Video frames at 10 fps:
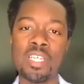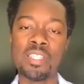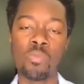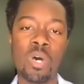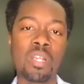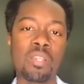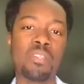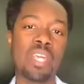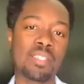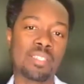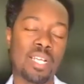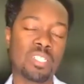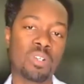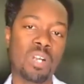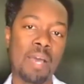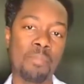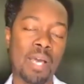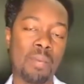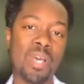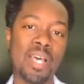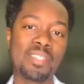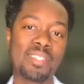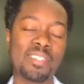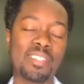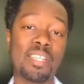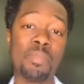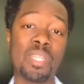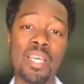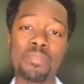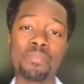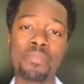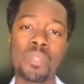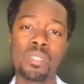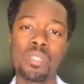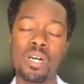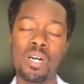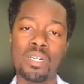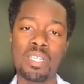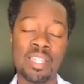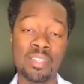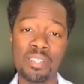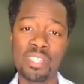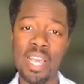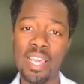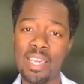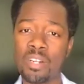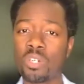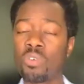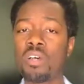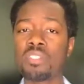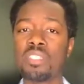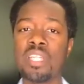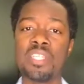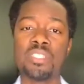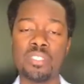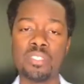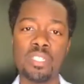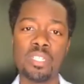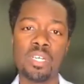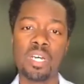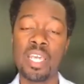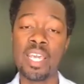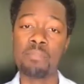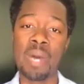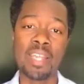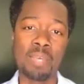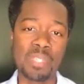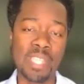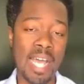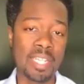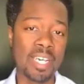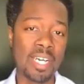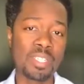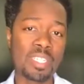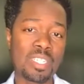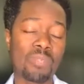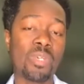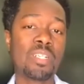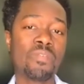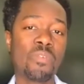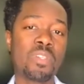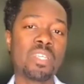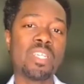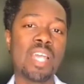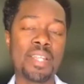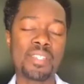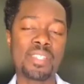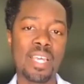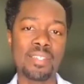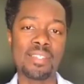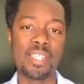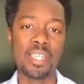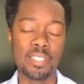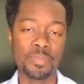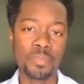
It's one of the things that I try my best to stimulate uh, in the state and across the nation. Again, my name's Allen Ellison. I'm running for the United States Senate.